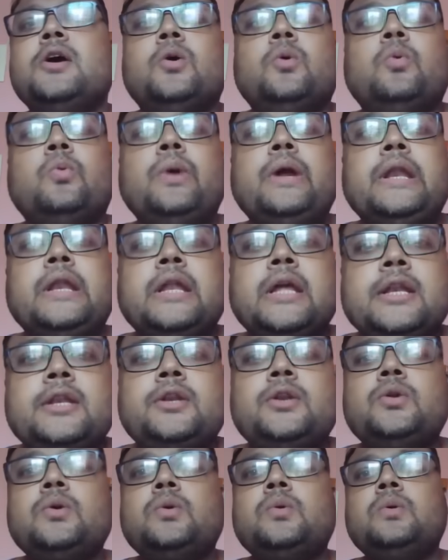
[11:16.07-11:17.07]
We
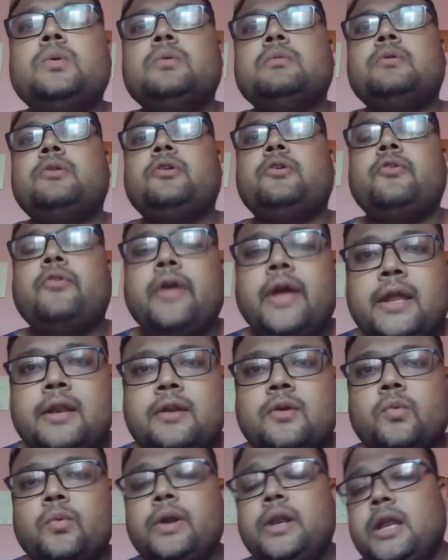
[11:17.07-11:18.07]
need to
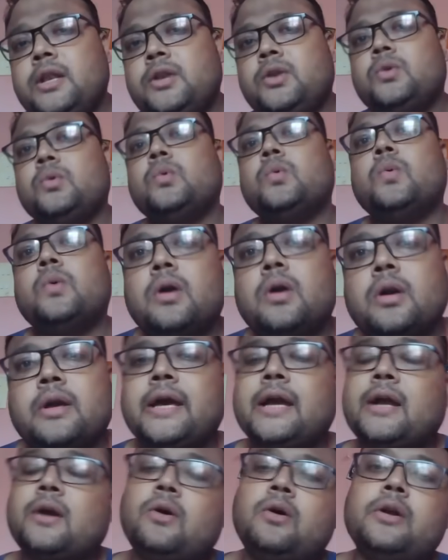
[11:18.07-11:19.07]
trade, we need to work
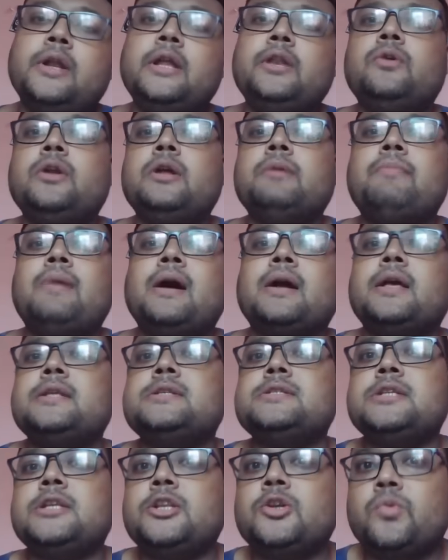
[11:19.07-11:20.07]
according to the market
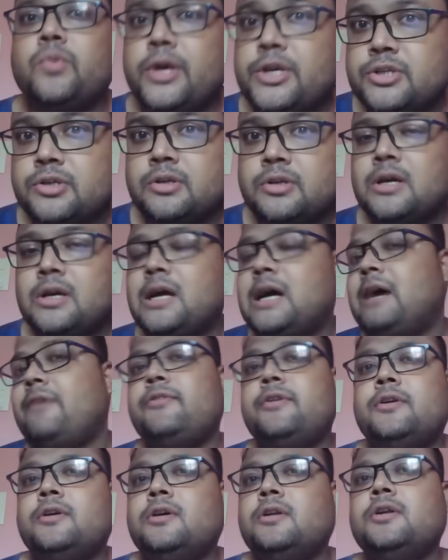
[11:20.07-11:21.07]
situation.
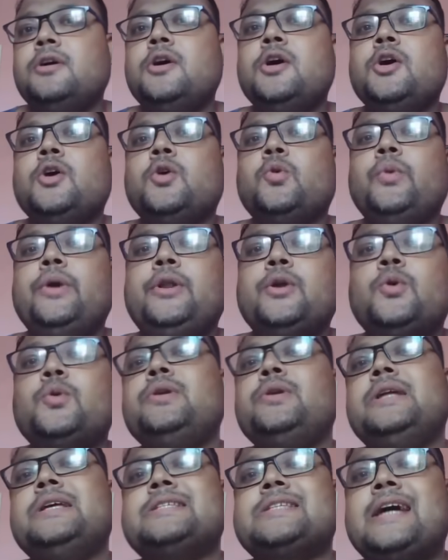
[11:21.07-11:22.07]
After all, we
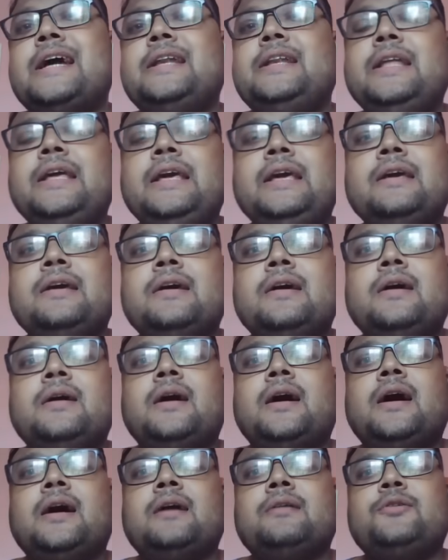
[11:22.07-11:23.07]
don't decide the
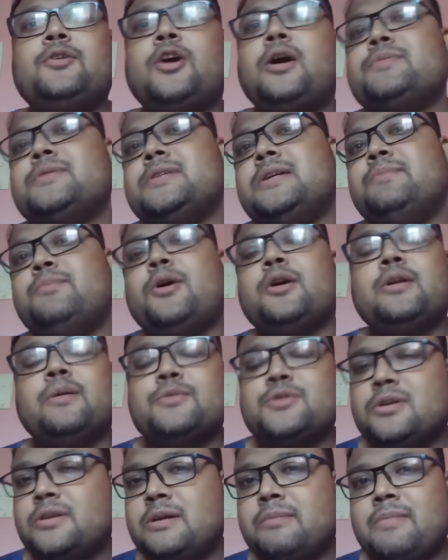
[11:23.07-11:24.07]
tops and
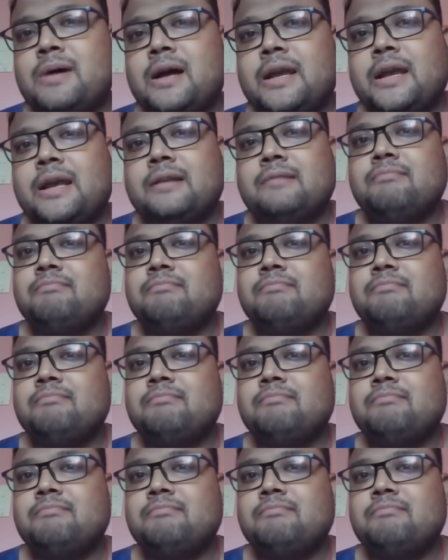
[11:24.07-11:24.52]
bottoms of the market.